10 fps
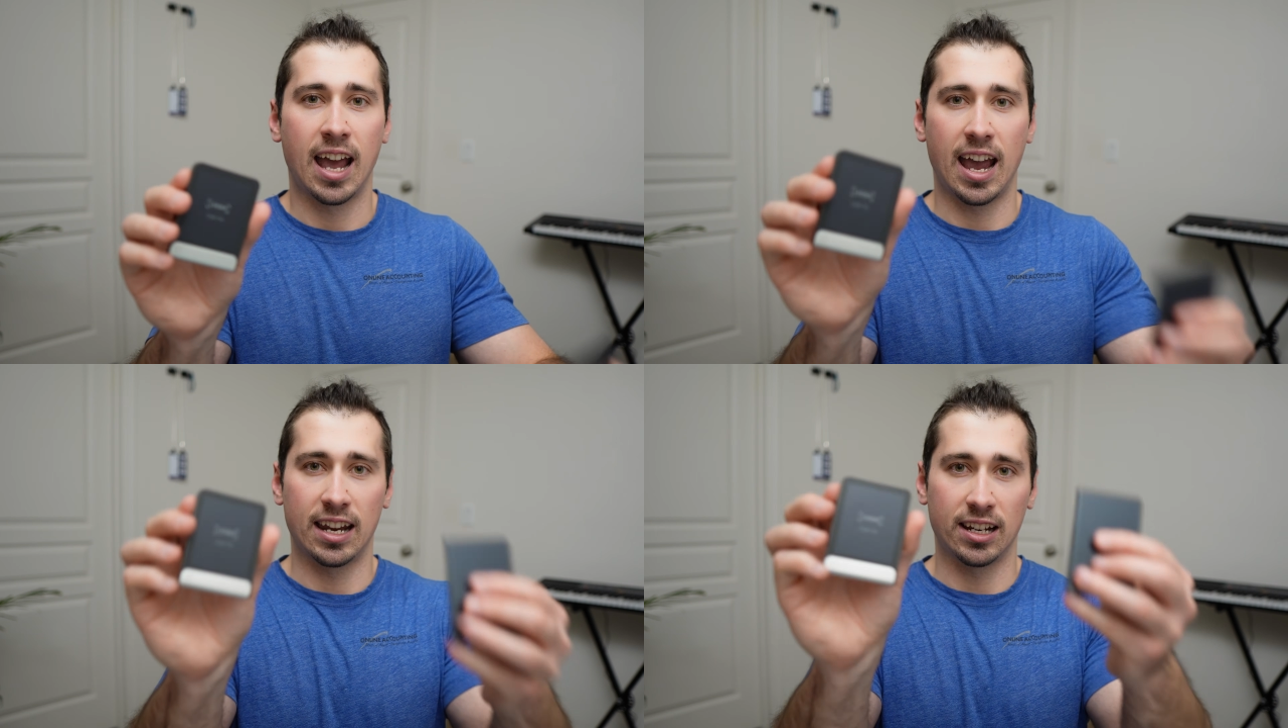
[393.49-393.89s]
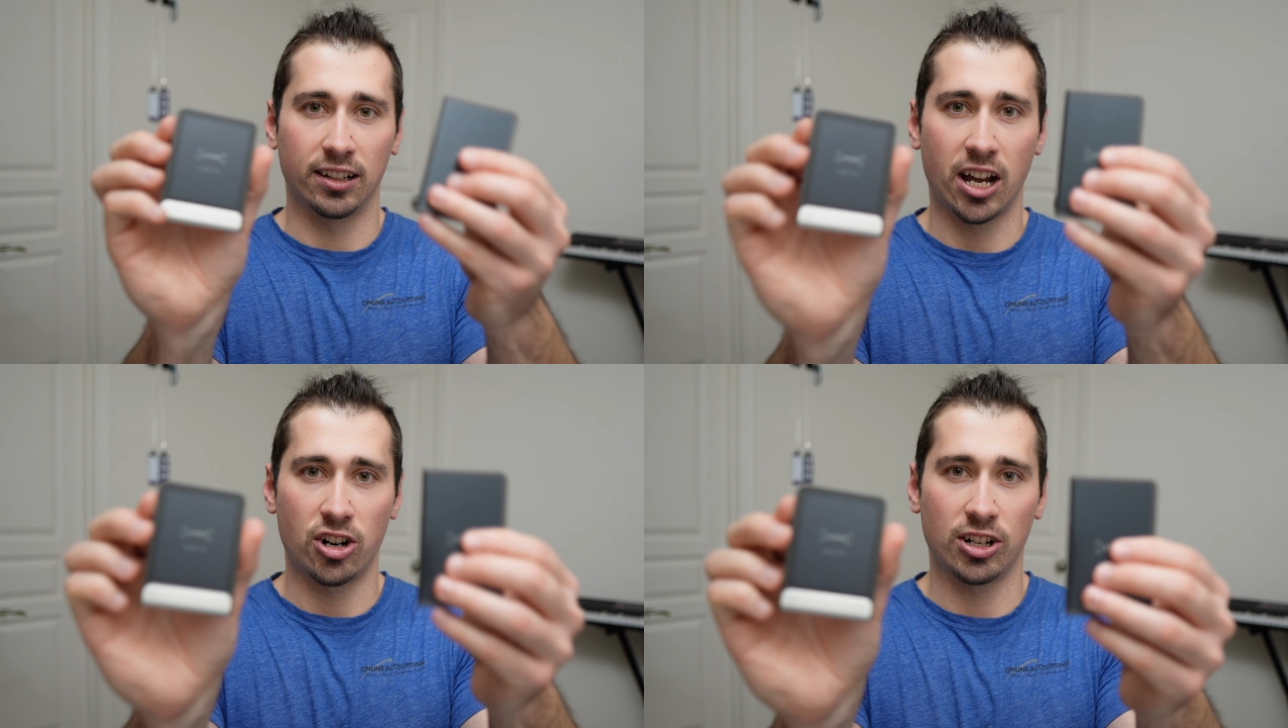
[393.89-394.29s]

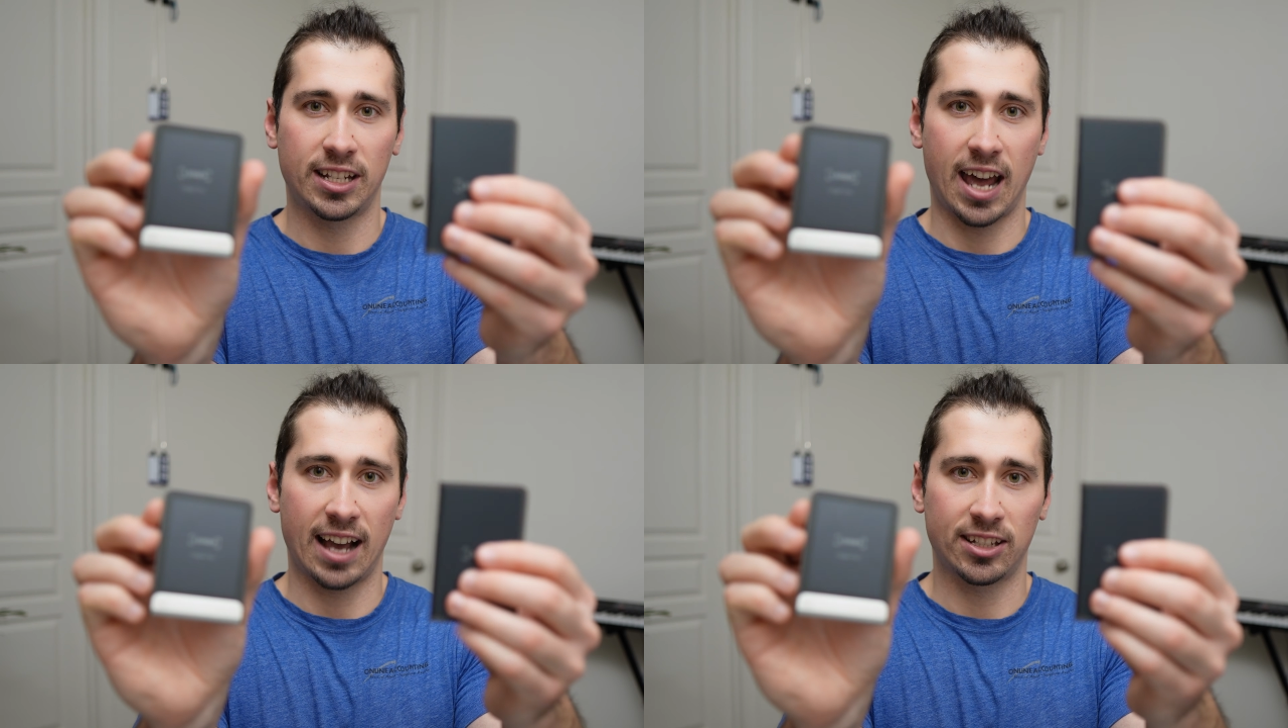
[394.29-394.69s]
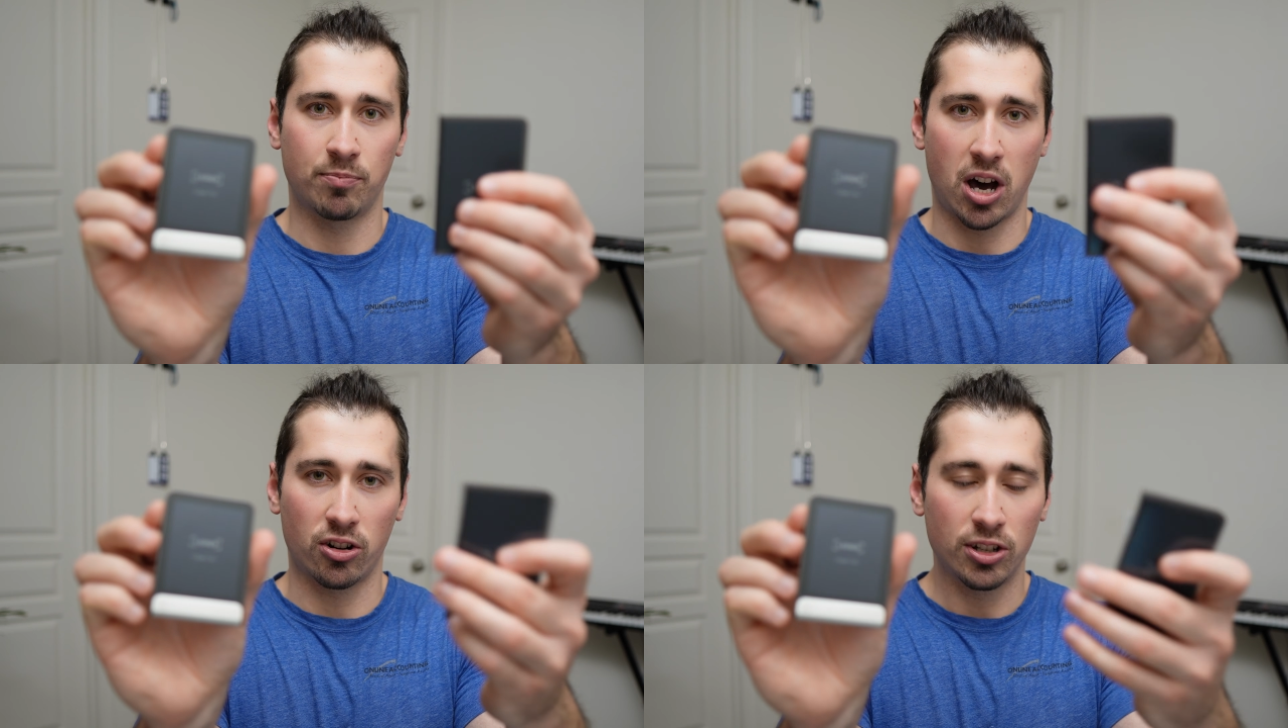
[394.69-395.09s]
and Ledger Stacks
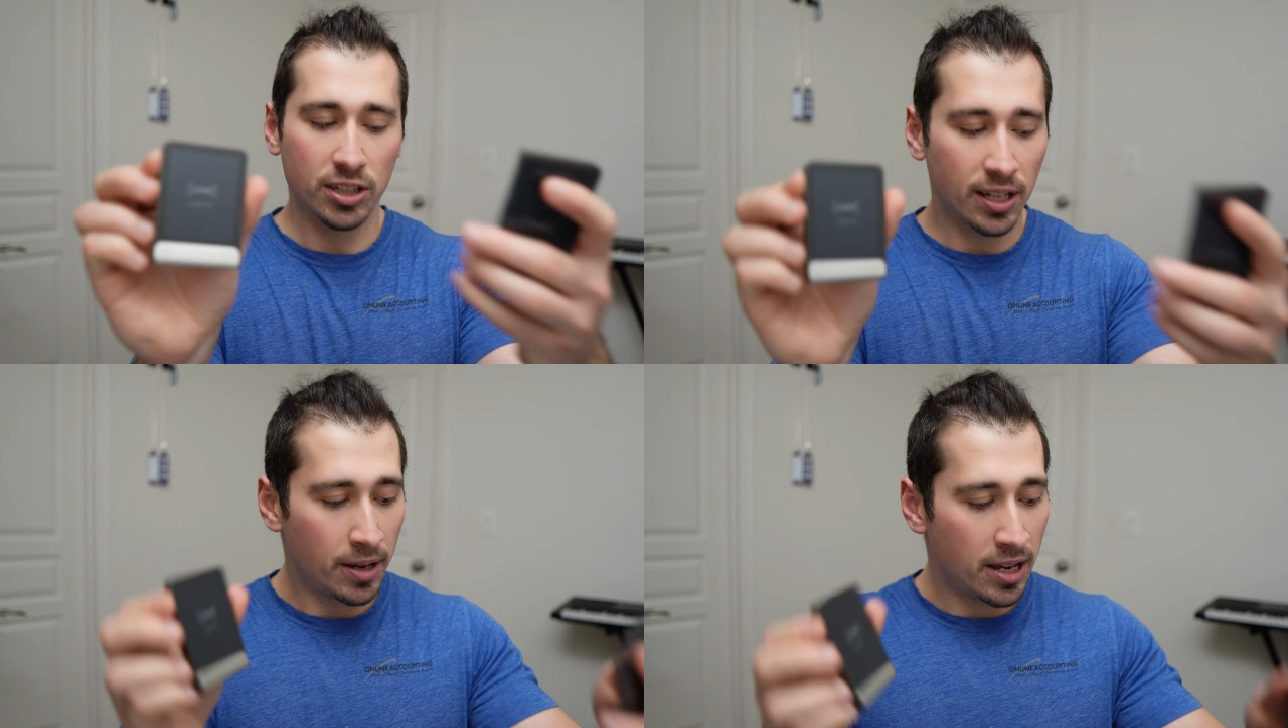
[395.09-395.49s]
models.